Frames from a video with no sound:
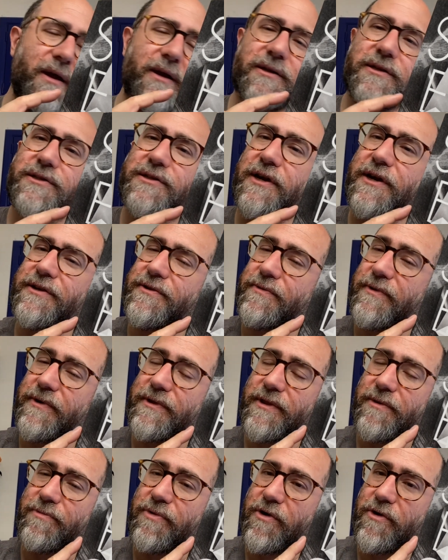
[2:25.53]
decided to read
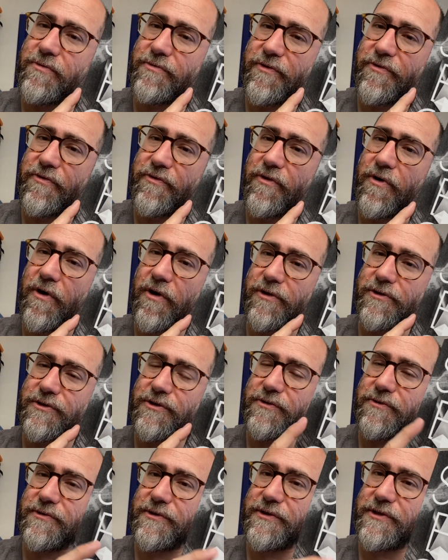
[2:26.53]
the poem The Fall
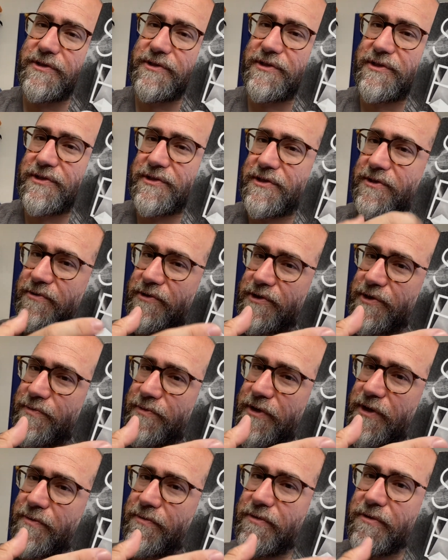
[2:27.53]
to these distinguished
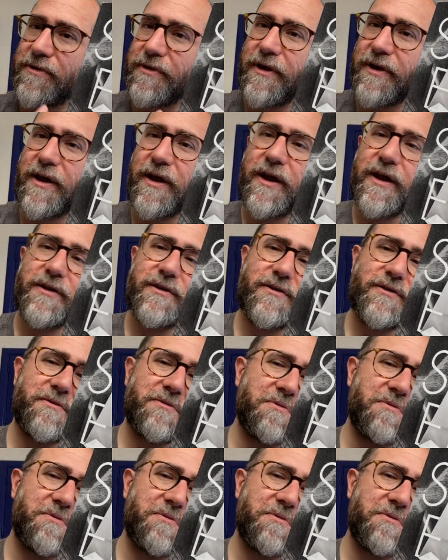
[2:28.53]
people, and